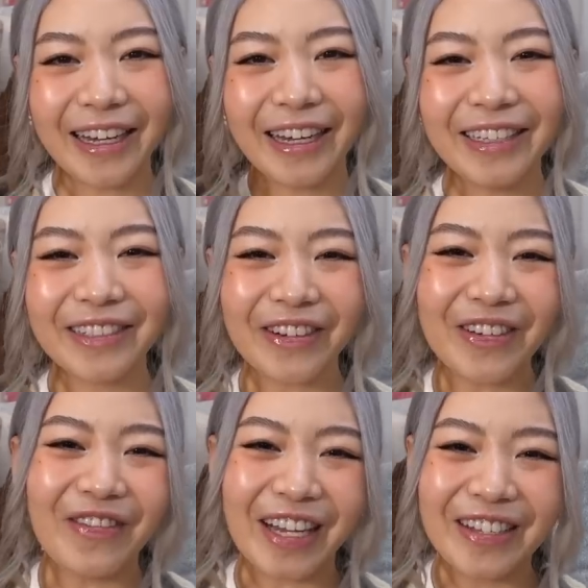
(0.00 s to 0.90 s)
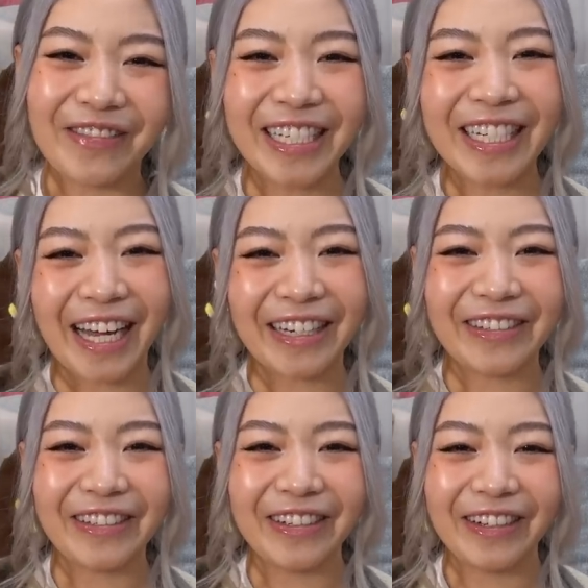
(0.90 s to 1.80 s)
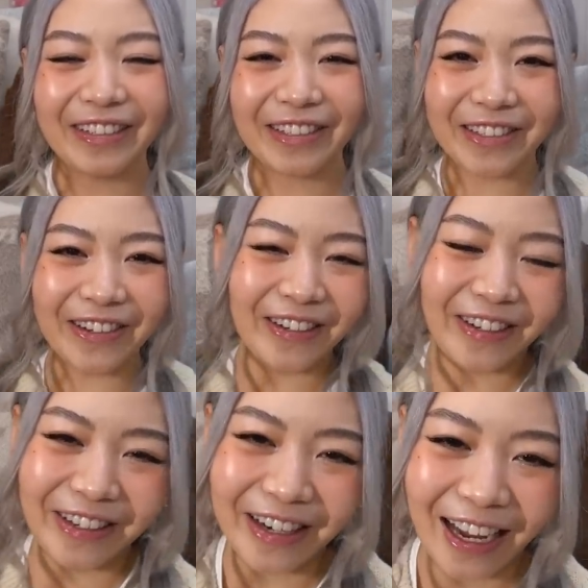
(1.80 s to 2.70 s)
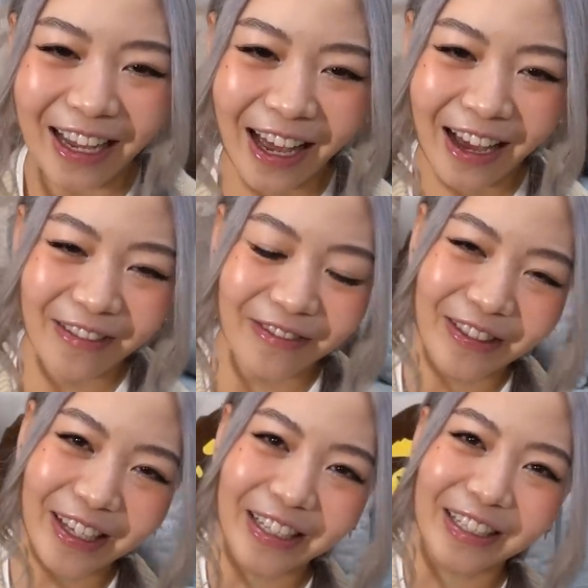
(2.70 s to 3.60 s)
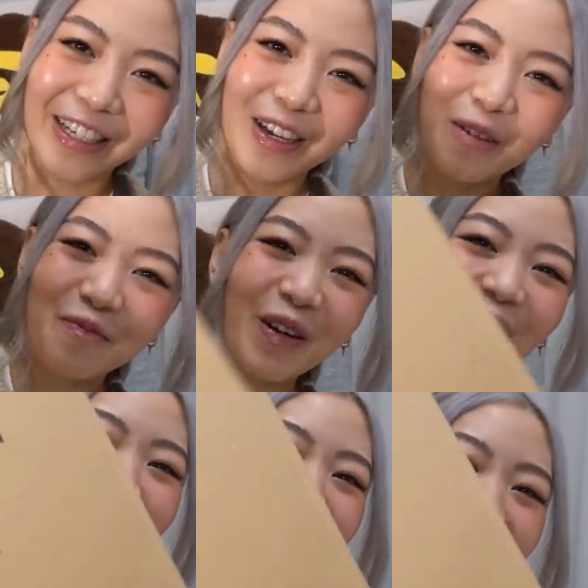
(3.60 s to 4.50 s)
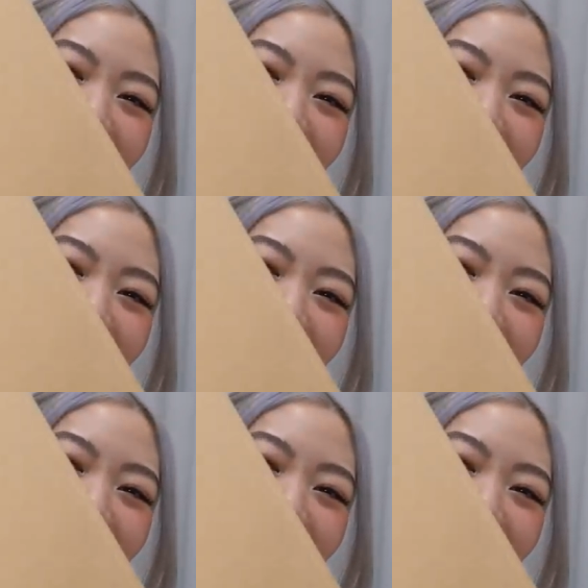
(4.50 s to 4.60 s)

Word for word: guys, welcome back to my channel. So I have this box to